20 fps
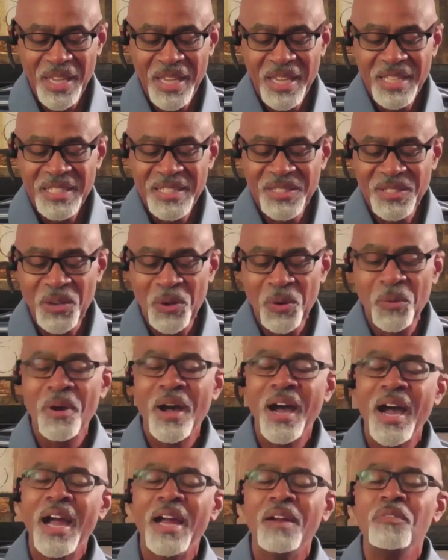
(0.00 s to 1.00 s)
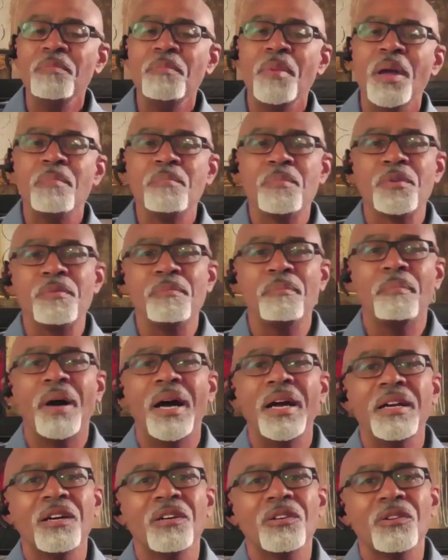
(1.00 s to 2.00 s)
So I remember my
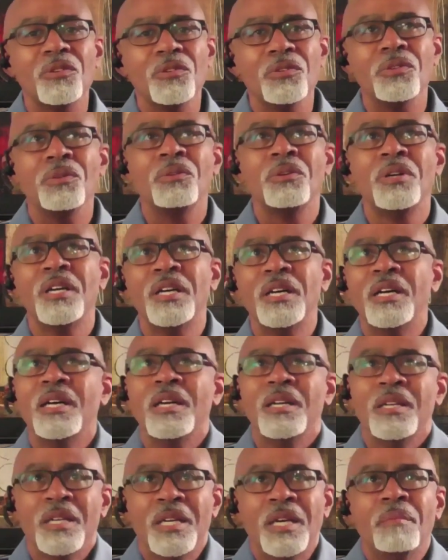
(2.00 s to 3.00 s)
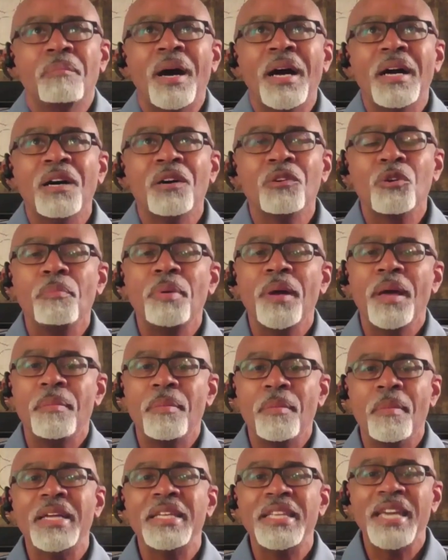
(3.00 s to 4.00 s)
Uncle Pep and
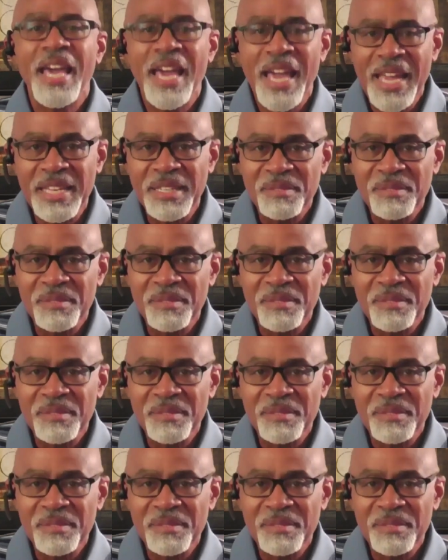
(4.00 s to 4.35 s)
my dad